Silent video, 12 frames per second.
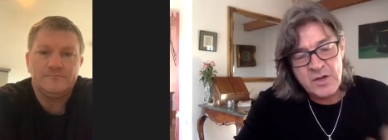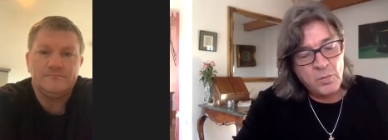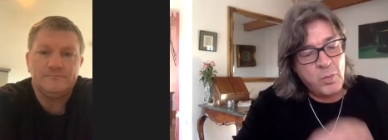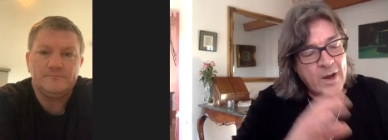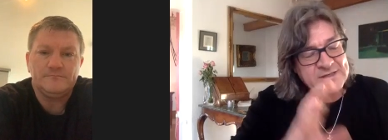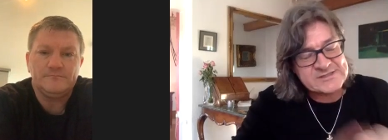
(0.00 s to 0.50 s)

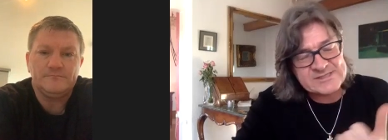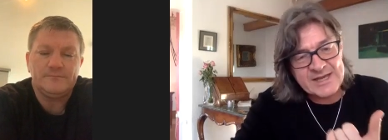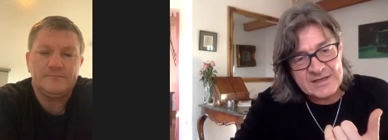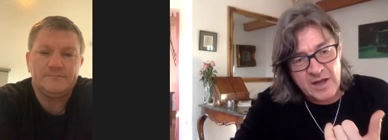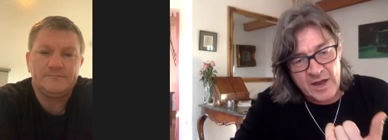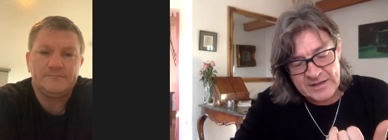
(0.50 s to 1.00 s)
Speaker 1: When's
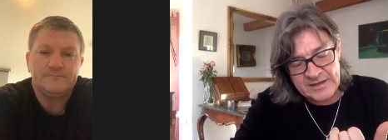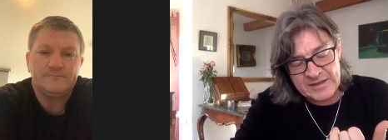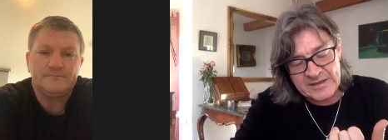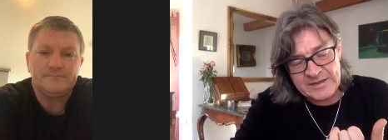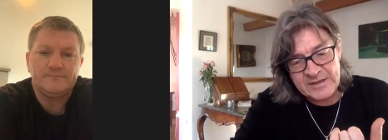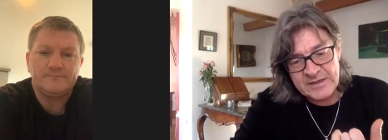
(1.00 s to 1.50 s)
he
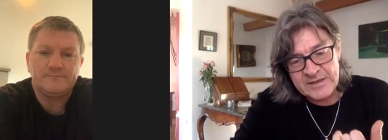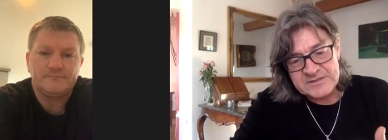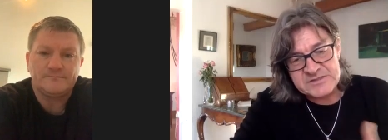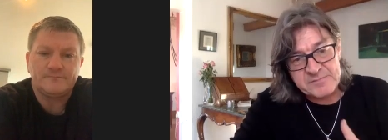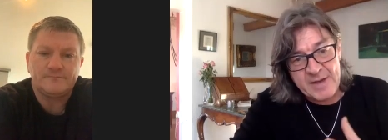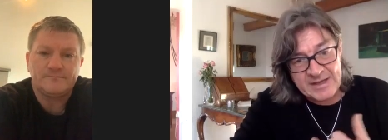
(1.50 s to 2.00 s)
likely
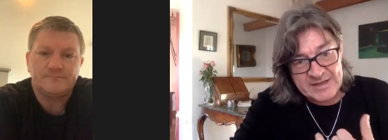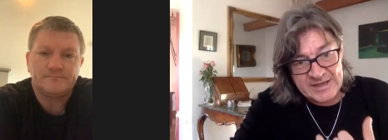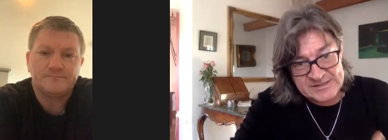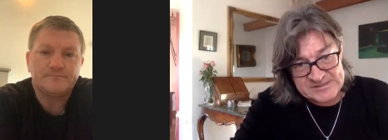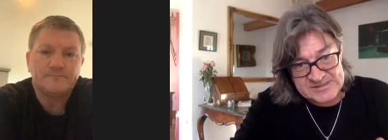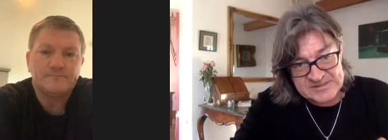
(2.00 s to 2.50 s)
to make
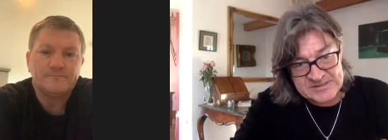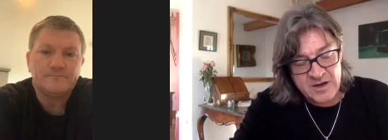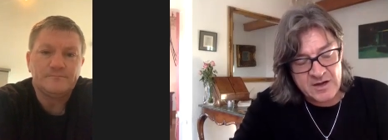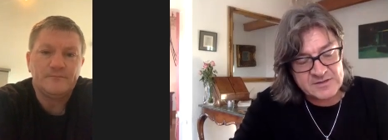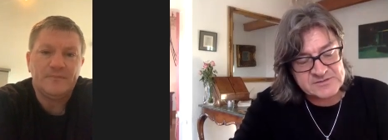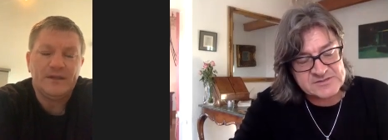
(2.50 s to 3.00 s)
his
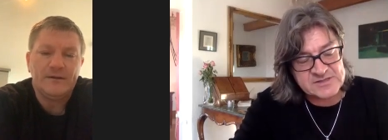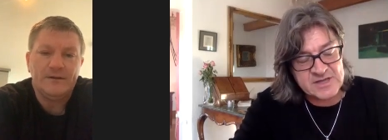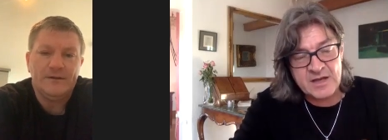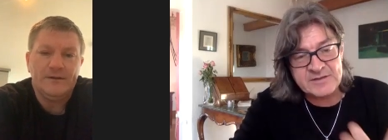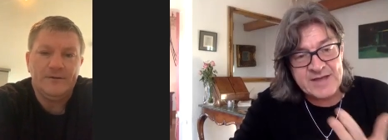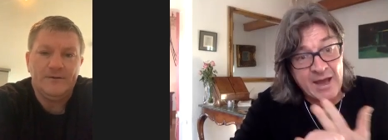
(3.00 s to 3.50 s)
starts,
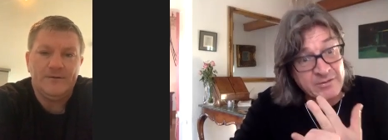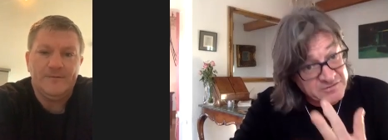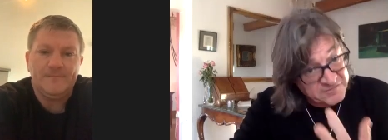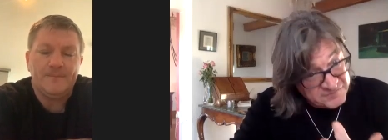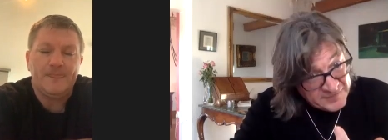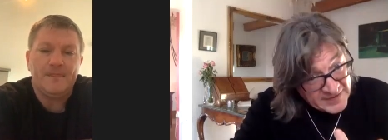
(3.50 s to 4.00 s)
and how do you
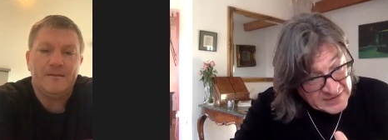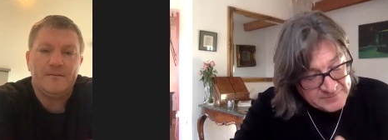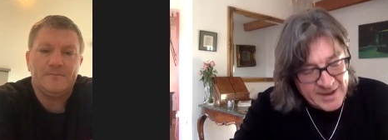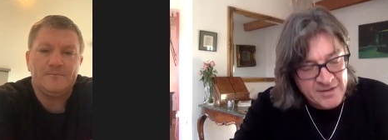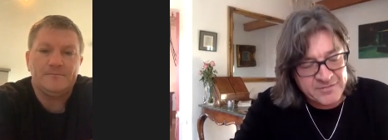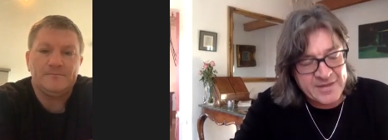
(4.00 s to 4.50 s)
feel
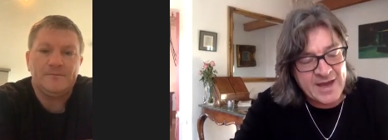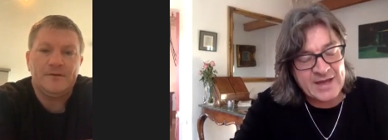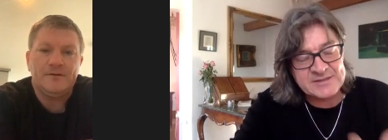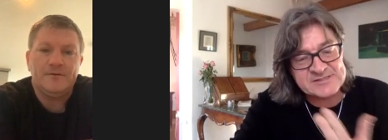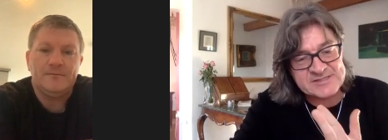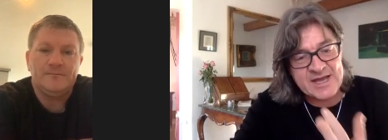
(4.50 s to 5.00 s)
about that?
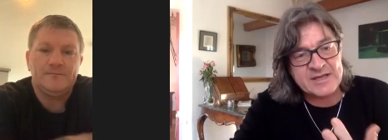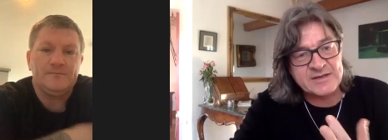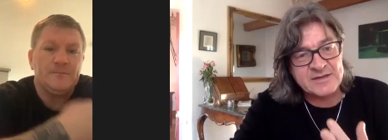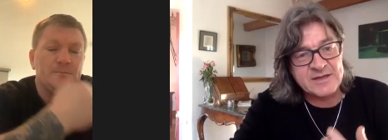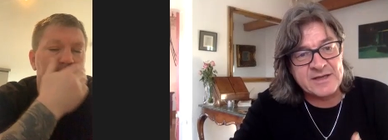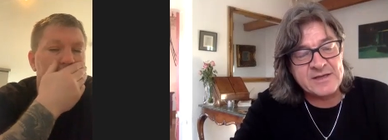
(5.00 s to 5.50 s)
And
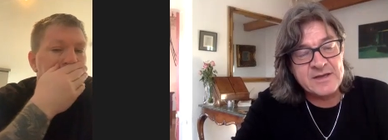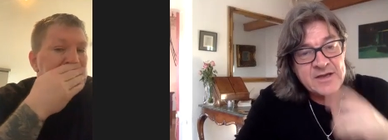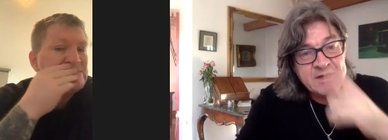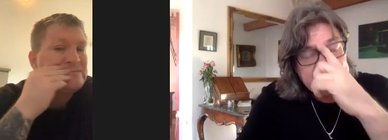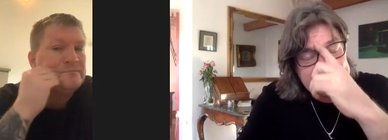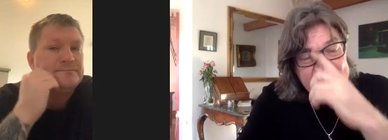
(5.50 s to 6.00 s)
secondly,
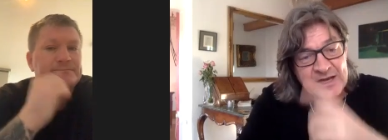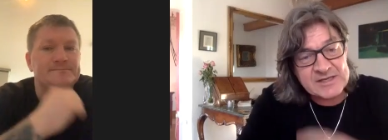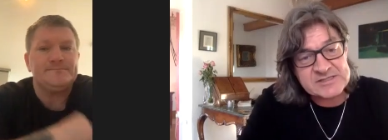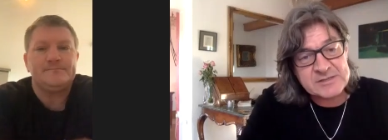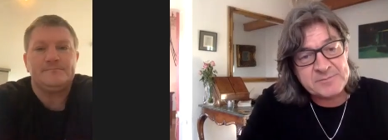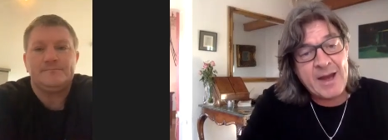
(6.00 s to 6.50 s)
tell
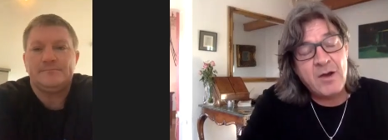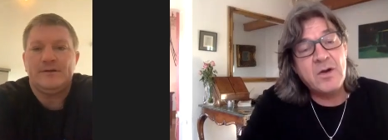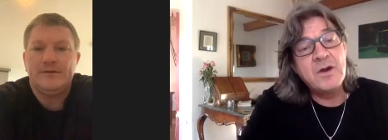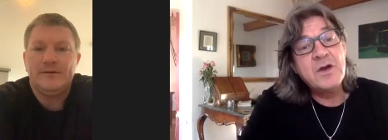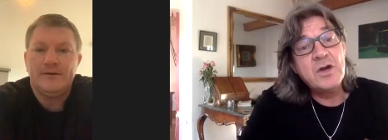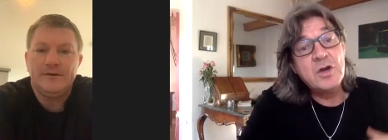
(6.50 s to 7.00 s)
us
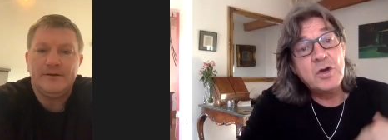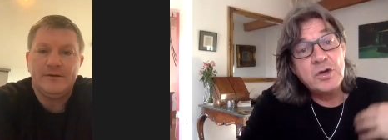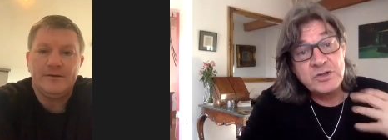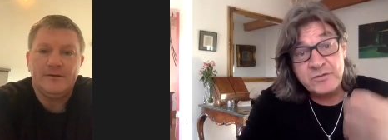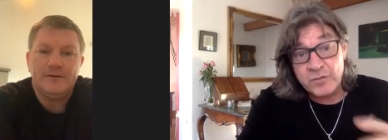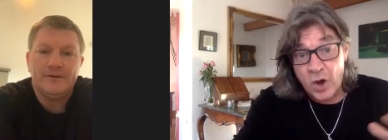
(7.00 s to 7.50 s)
about
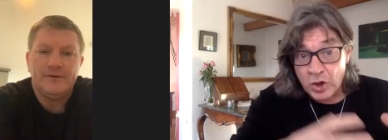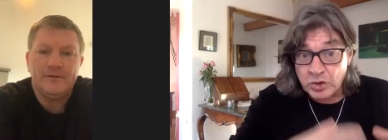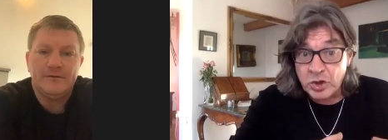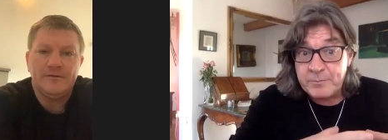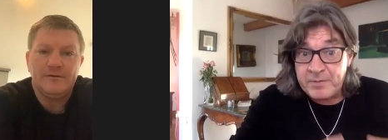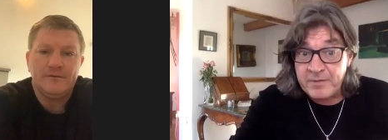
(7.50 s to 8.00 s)
you've got a
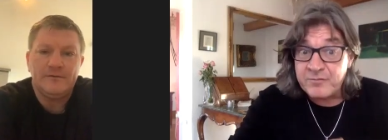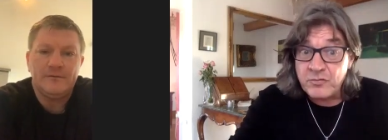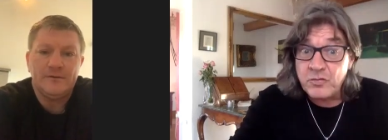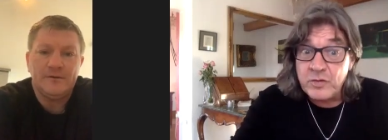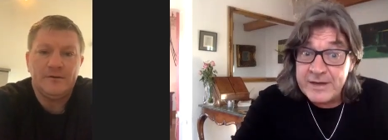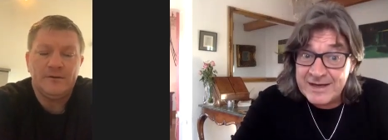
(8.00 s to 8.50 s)
group of
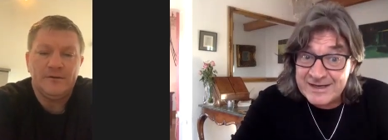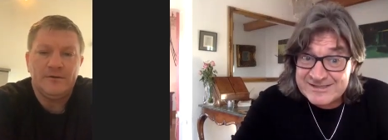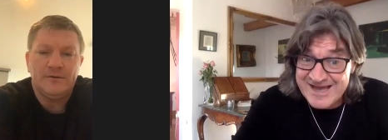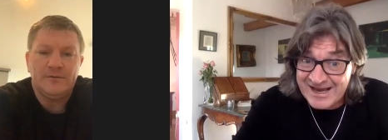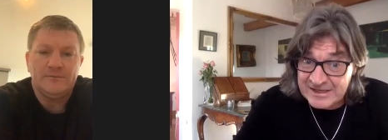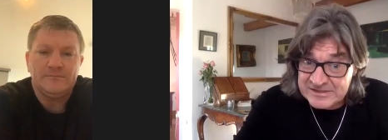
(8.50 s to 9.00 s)
really
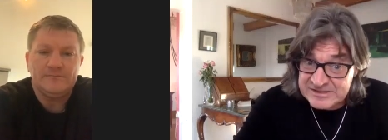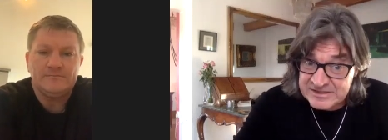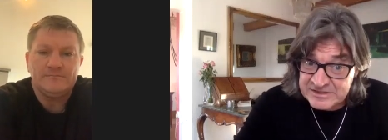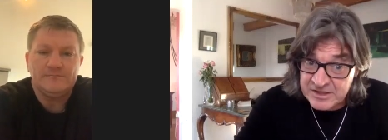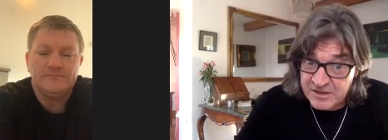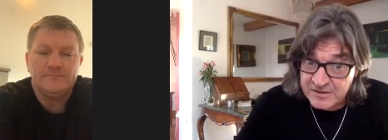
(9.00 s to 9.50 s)

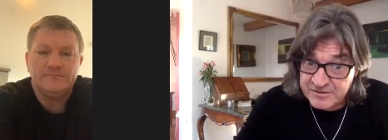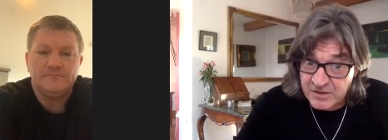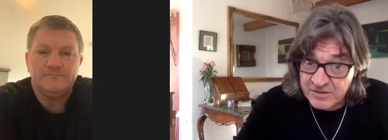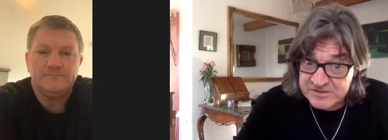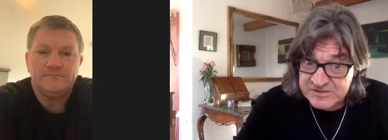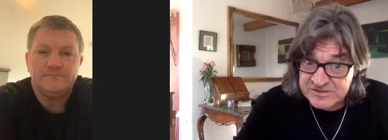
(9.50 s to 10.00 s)
talented
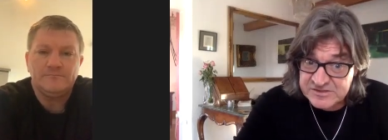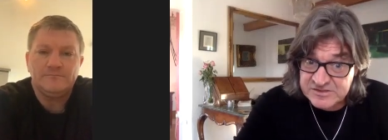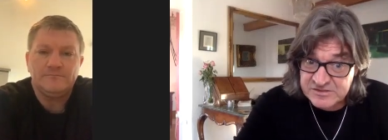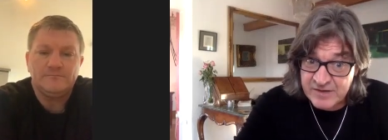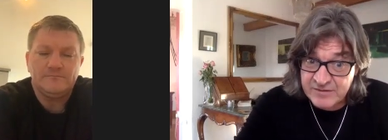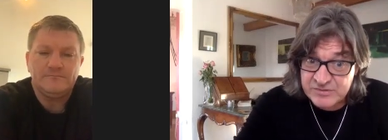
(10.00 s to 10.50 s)
youngsters
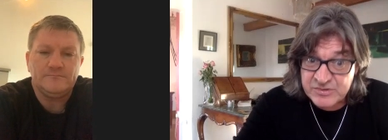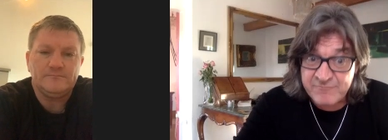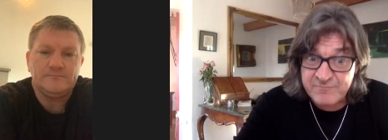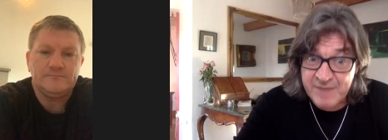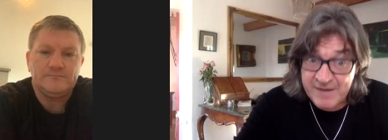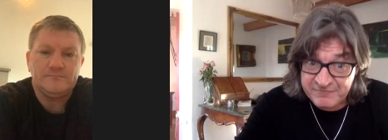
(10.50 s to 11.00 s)
around you. I've
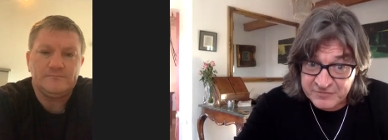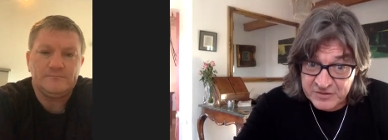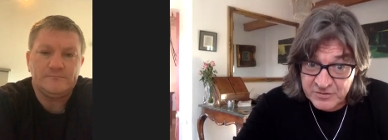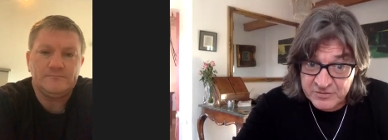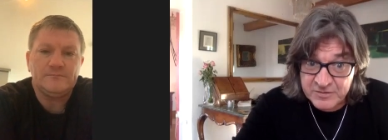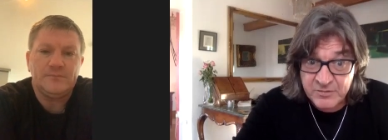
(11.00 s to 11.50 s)
met a
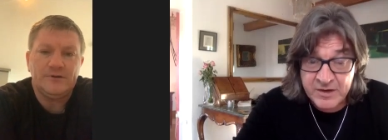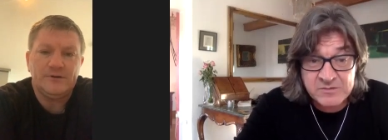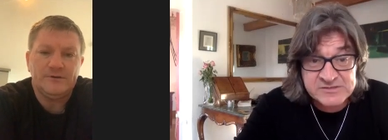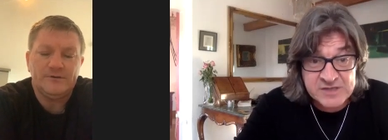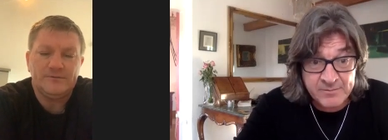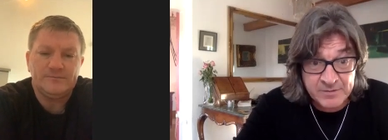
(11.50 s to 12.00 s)
few of them when I was up